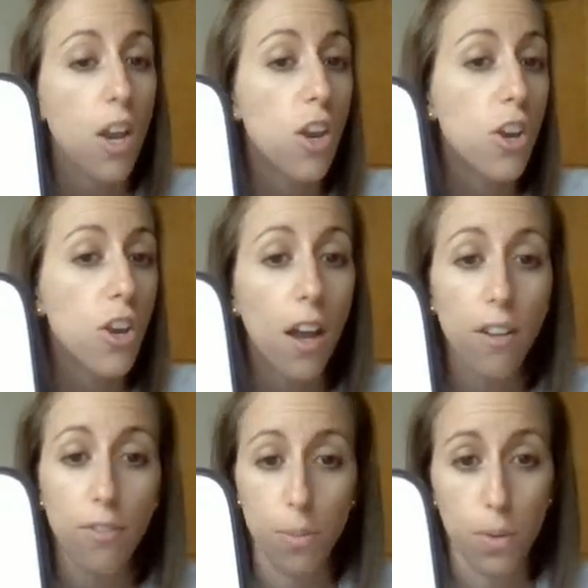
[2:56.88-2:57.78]
None
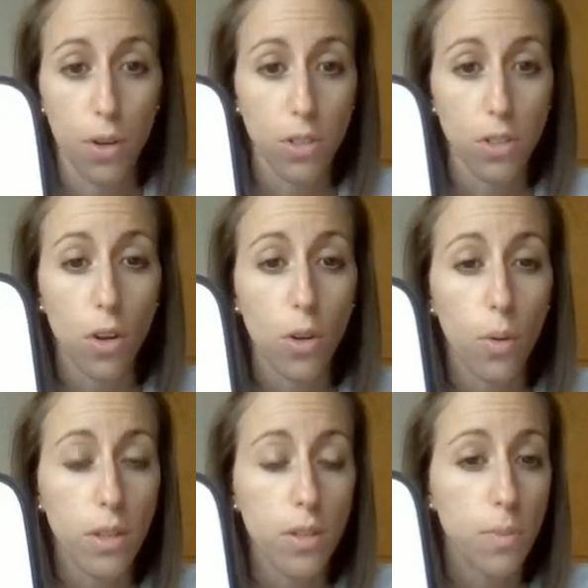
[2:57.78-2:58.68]
of the birds are
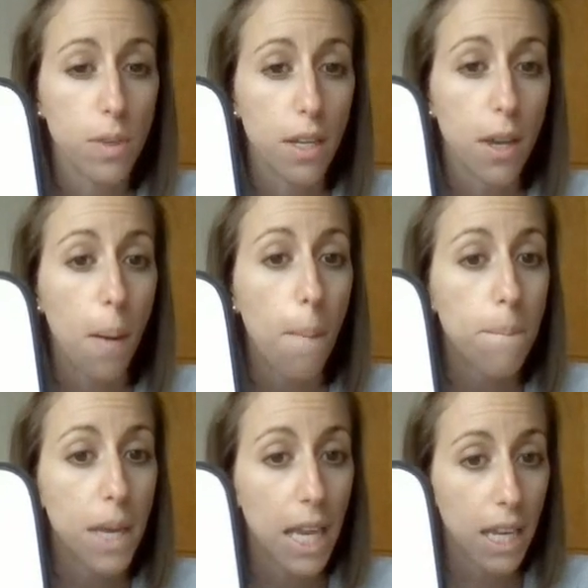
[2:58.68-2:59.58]
going to be
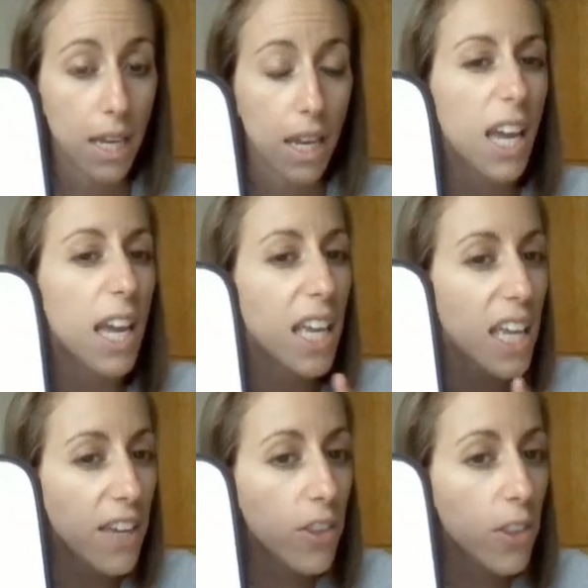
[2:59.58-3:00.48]
pink.
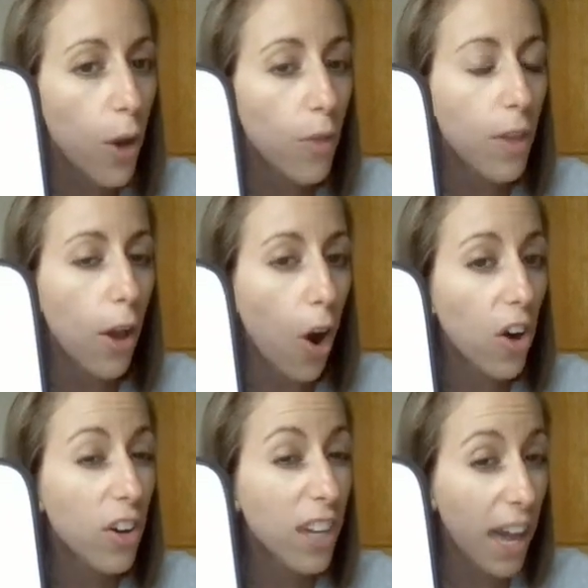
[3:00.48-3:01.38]
Even though they
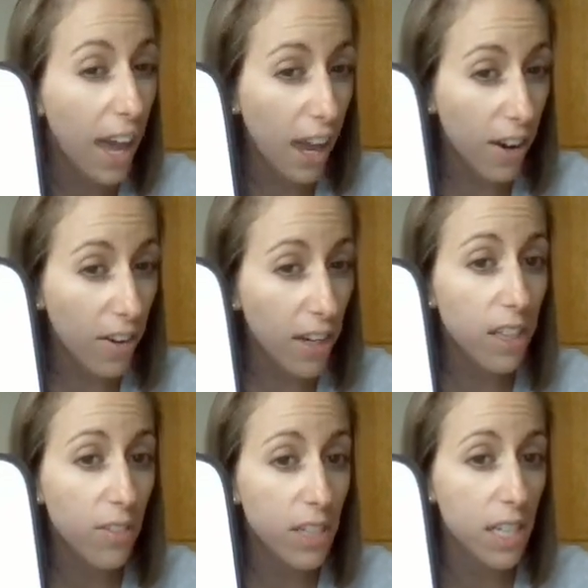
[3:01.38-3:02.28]
all carry
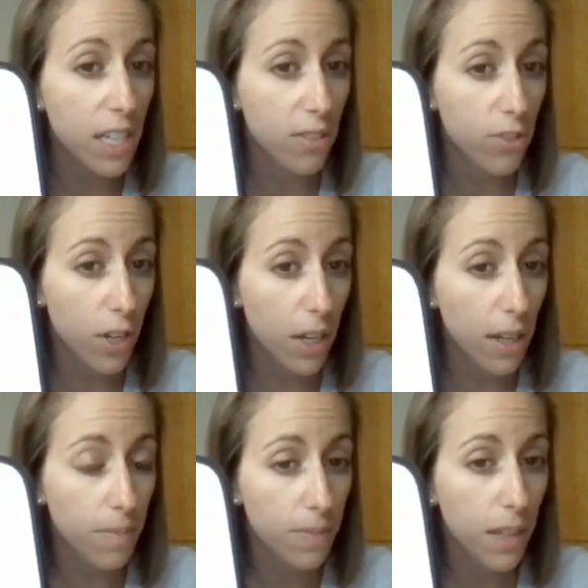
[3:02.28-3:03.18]
the recessive
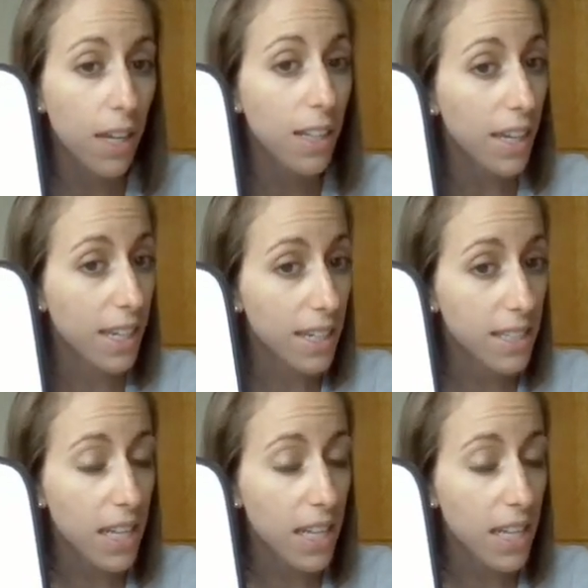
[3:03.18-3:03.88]
trait, like I